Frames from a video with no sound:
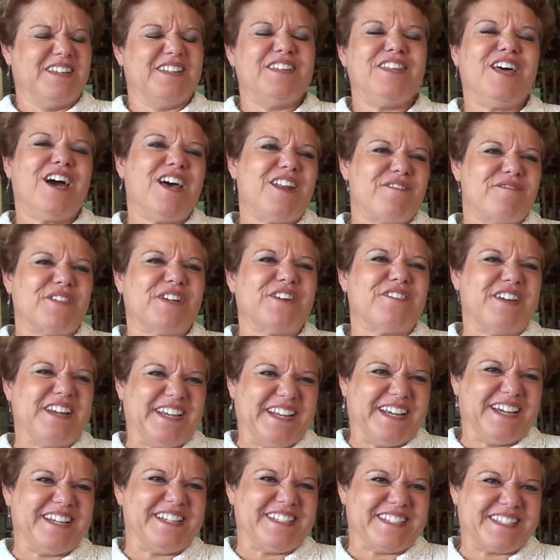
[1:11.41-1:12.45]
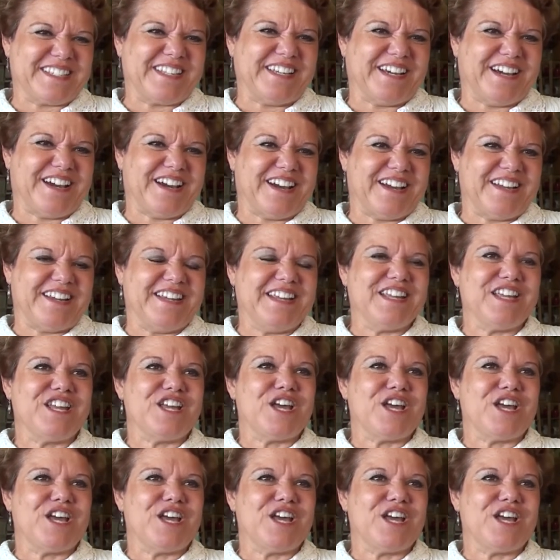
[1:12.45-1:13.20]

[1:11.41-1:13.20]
not a very nice guy.